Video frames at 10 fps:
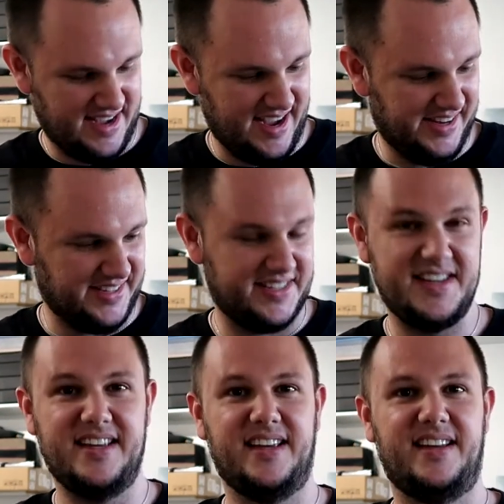and to
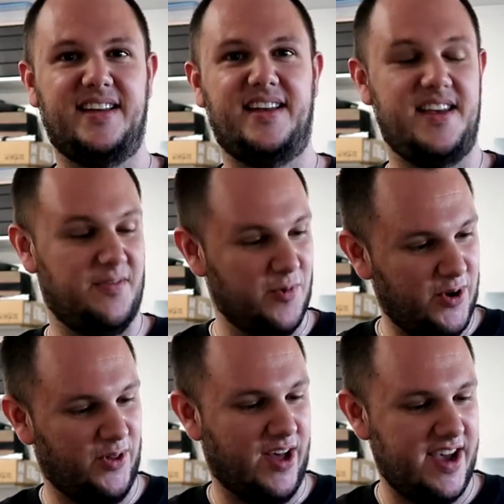see it in
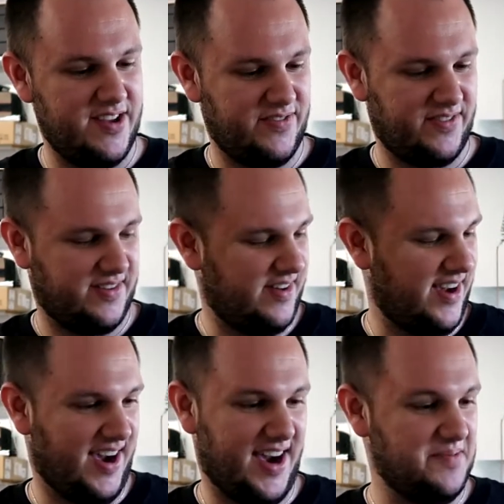real life,
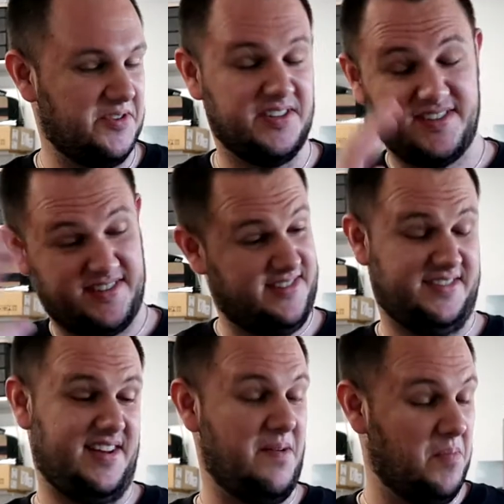I'm
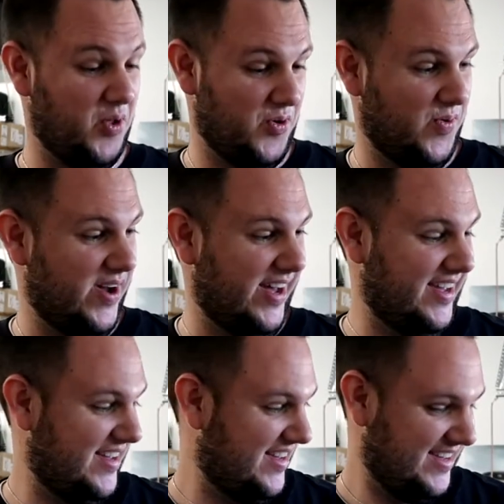blown away.